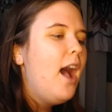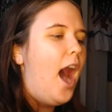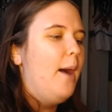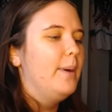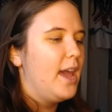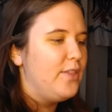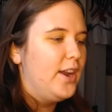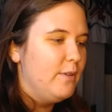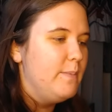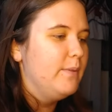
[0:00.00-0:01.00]
Um, but I thought it
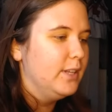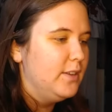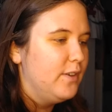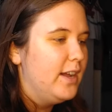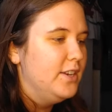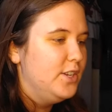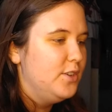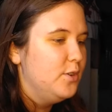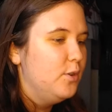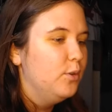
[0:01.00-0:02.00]
would be really fun
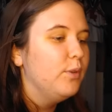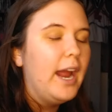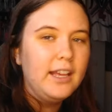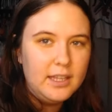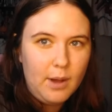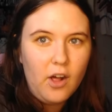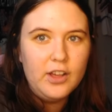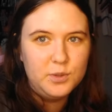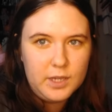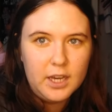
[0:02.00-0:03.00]
to rank them all
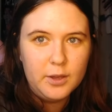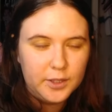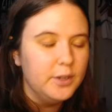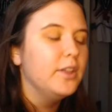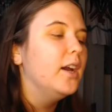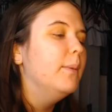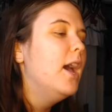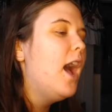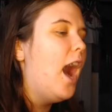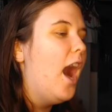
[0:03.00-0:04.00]
as we go through them.
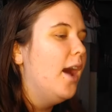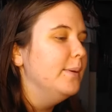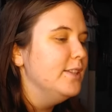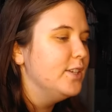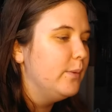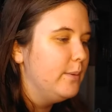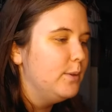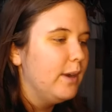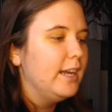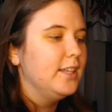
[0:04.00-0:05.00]
Um, and so we would
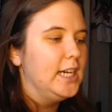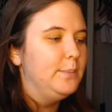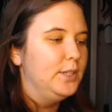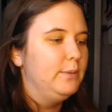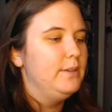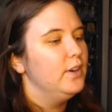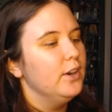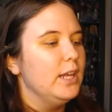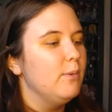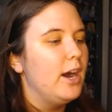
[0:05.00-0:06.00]
rank the couple that we've
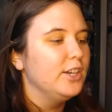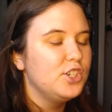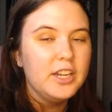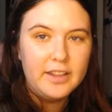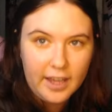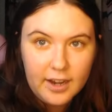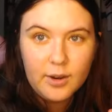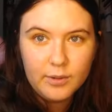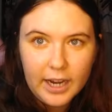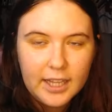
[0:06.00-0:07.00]
already watched and then
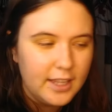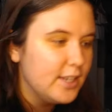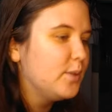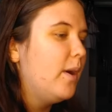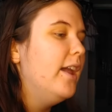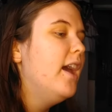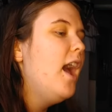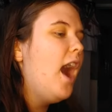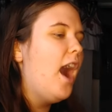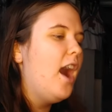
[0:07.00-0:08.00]
rank this one.
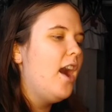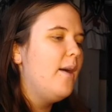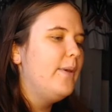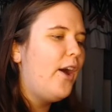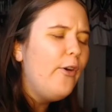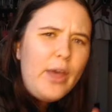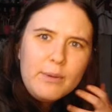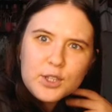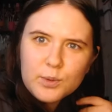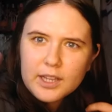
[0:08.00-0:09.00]
Um, that
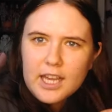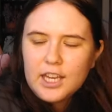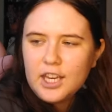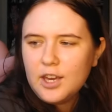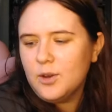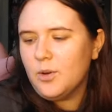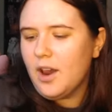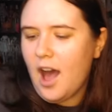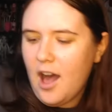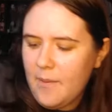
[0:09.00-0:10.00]
was really cute.
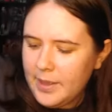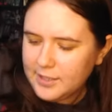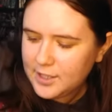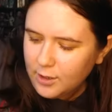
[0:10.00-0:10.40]
Um, so